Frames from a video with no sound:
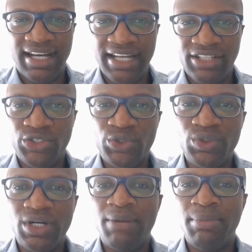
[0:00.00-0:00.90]
I
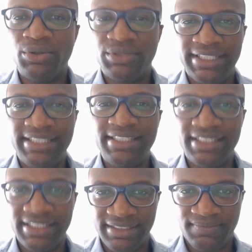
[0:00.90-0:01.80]
Know About
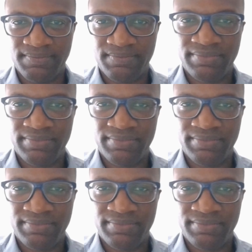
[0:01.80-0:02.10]
Healing,